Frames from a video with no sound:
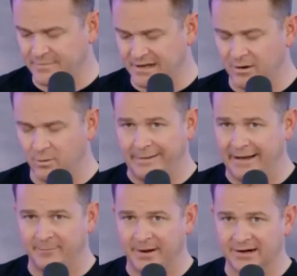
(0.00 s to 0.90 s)

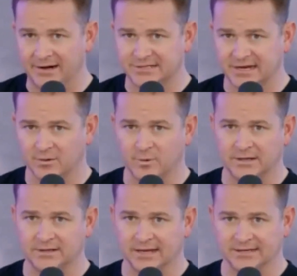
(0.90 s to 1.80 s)
a buyer's getting
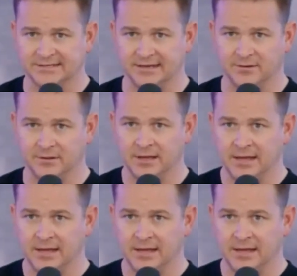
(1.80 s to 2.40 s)
wiggly on a deal.